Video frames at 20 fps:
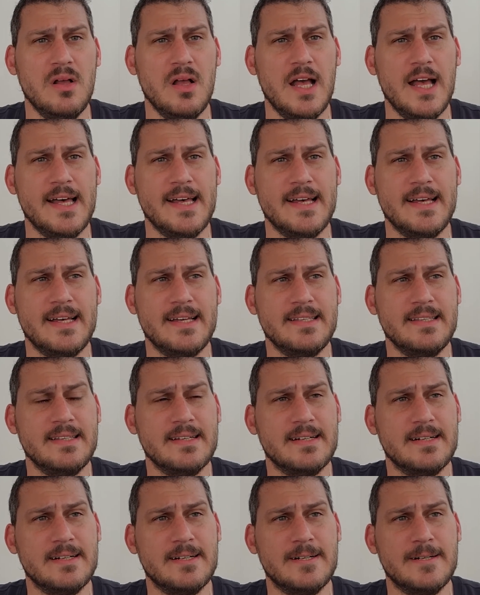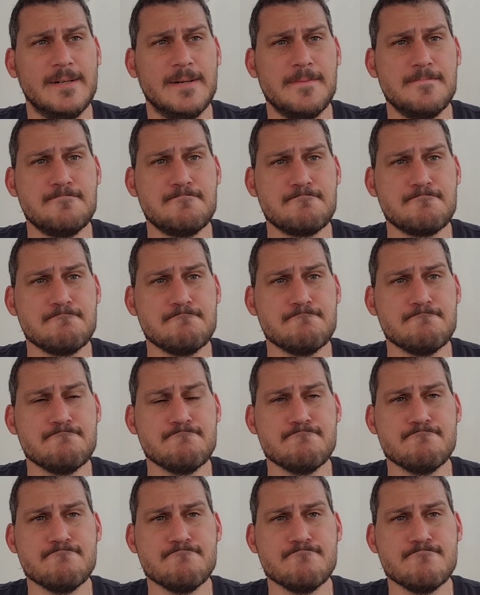And
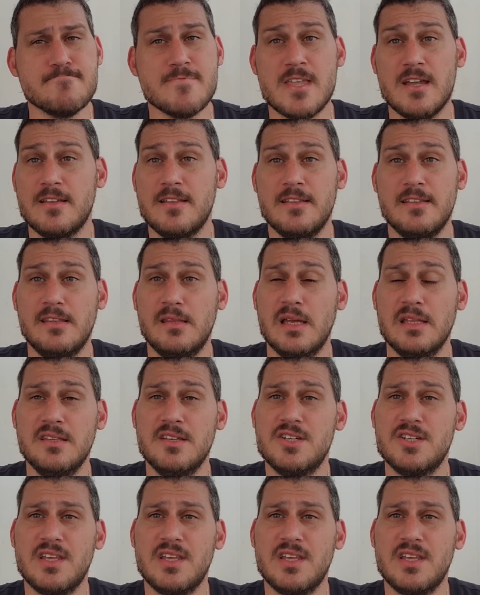they're